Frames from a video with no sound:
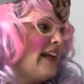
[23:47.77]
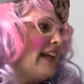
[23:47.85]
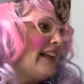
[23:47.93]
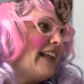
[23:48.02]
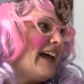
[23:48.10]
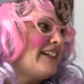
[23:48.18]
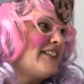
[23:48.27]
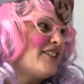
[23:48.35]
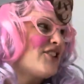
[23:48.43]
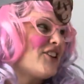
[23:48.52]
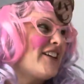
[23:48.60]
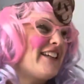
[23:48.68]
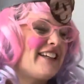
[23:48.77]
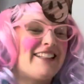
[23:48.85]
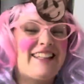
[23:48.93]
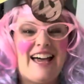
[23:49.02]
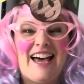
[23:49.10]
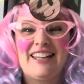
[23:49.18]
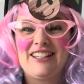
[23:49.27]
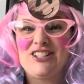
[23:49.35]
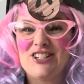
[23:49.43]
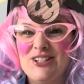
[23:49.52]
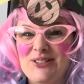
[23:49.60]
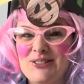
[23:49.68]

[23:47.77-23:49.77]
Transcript: He liked to drink a lot of juice.